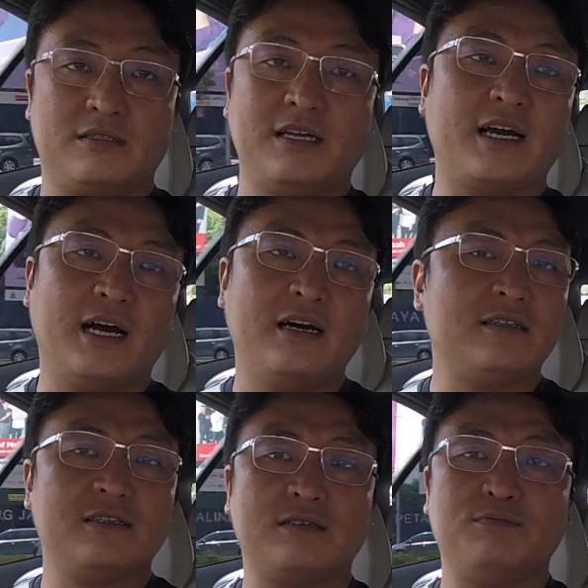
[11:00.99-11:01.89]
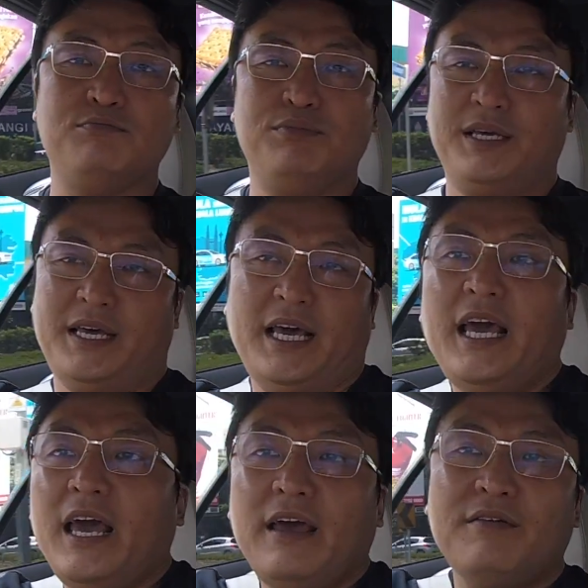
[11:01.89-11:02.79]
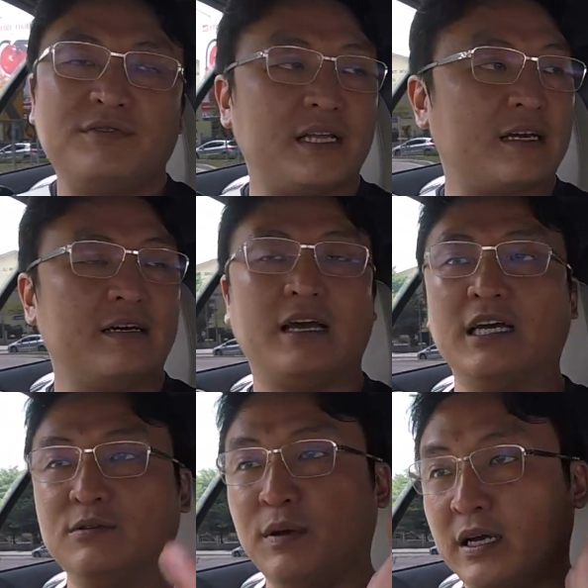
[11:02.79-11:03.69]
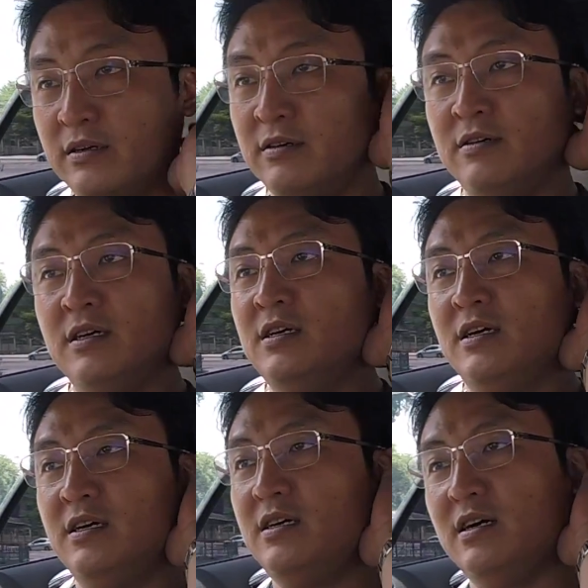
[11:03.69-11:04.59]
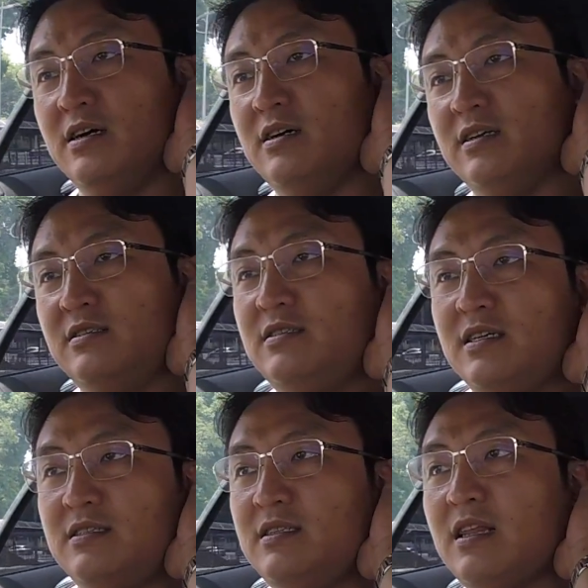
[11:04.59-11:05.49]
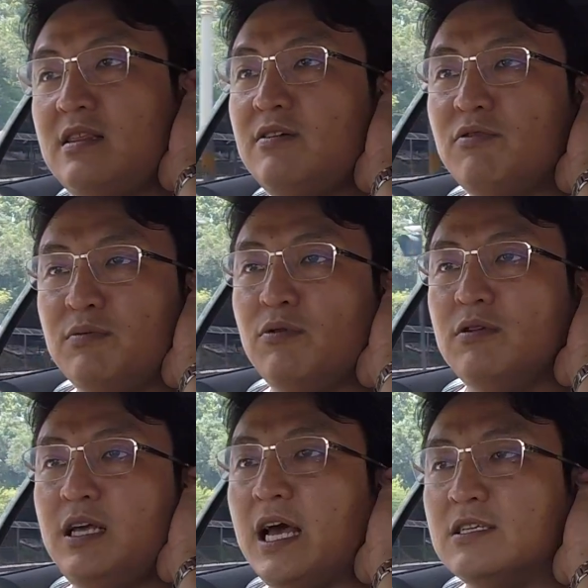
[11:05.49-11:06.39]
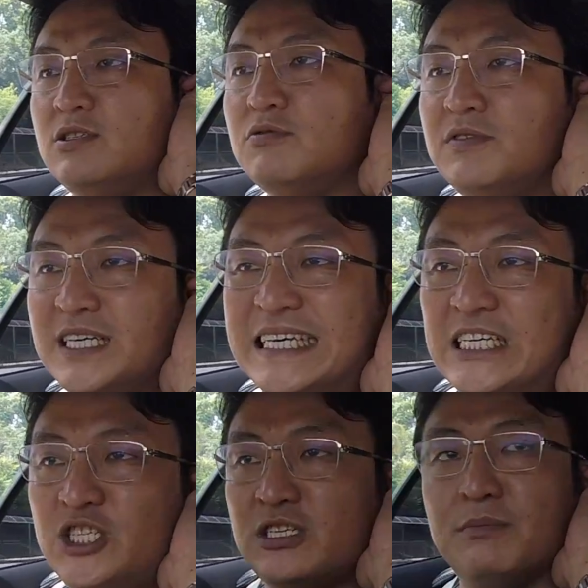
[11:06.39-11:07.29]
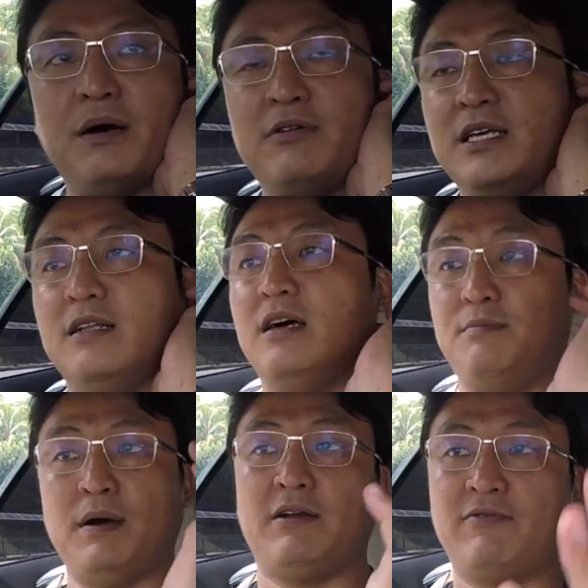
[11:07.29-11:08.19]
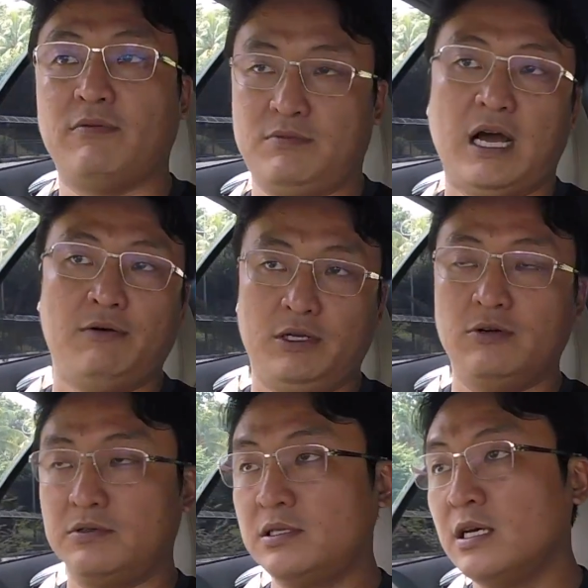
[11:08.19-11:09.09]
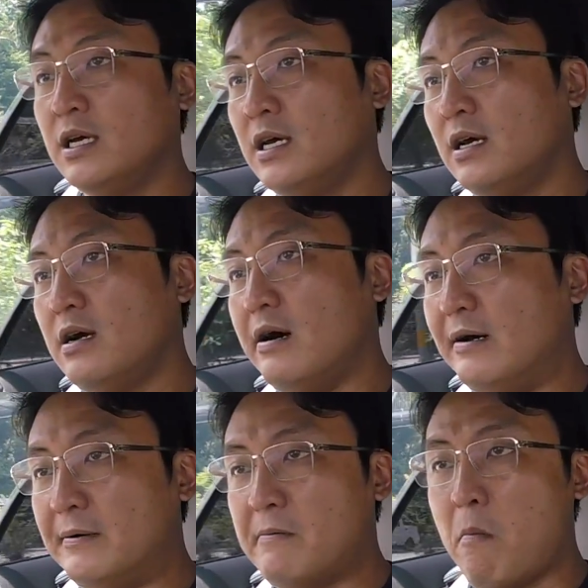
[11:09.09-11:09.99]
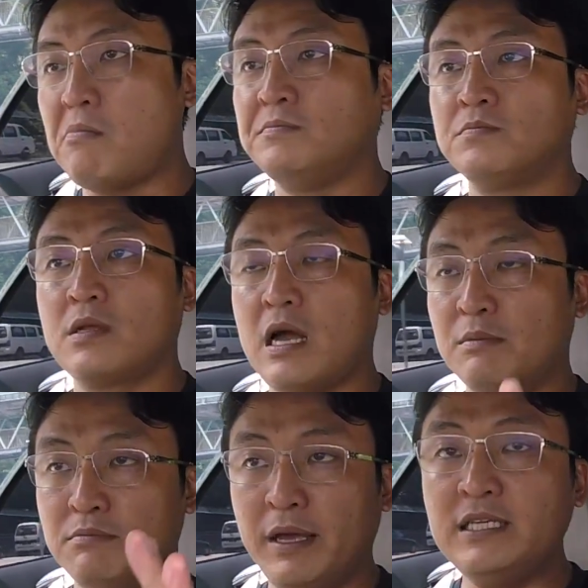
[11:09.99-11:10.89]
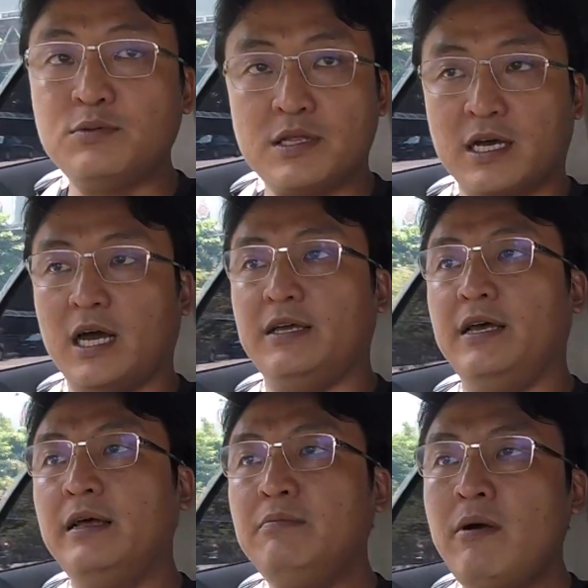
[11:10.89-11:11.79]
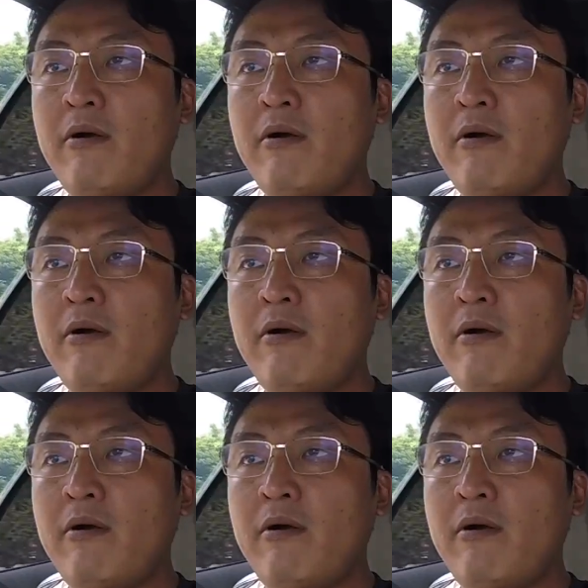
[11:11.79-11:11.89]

that car just behaves like a hatchback, you know. There's nothing remotely SUV-ish about it apart from how it looks. I'm amazed with the Cayenne.